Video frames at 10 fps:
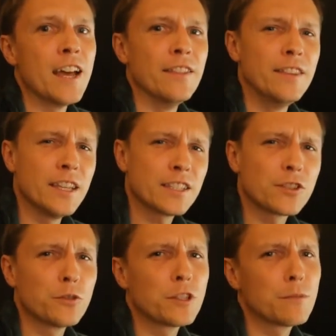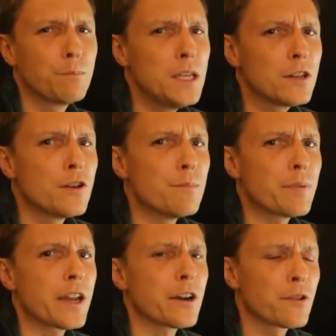This could be
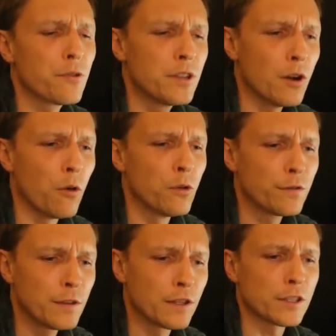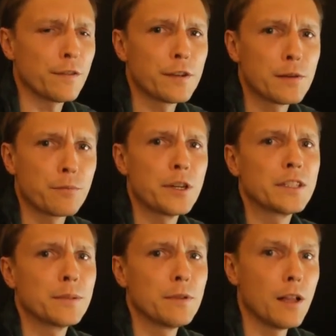compared to the old philosophical
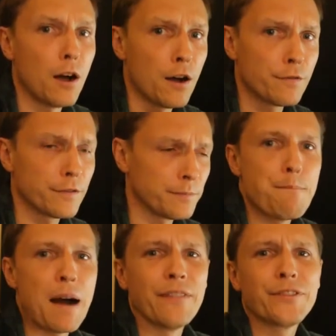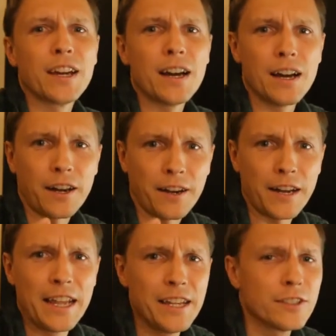principle of
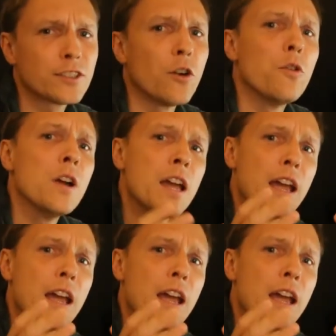pantarei, so